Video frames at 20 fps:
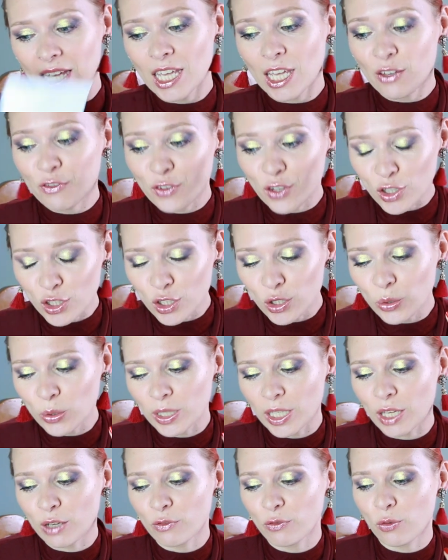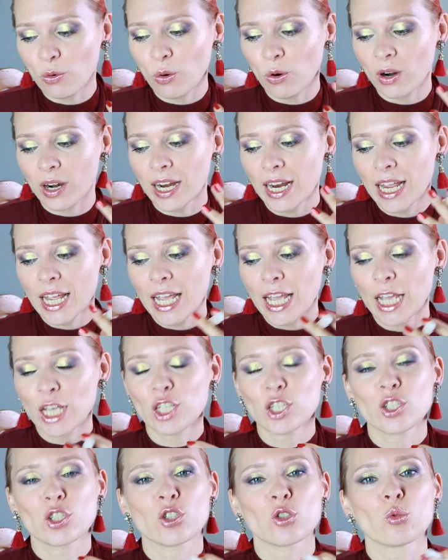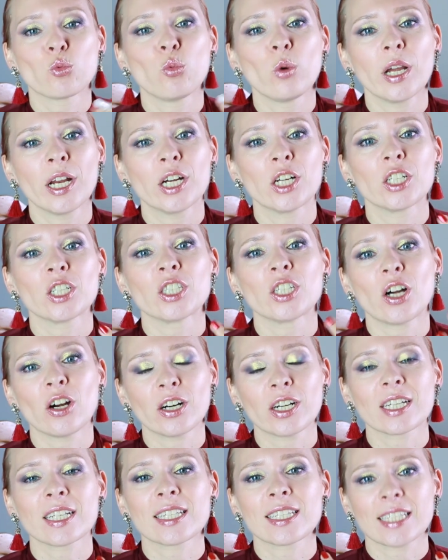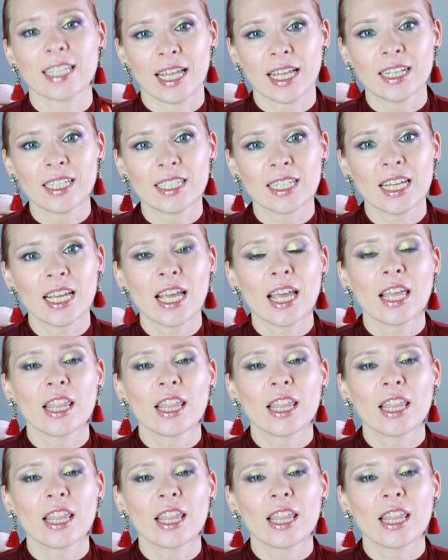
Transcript: If you're looking for a sweeter, darker scent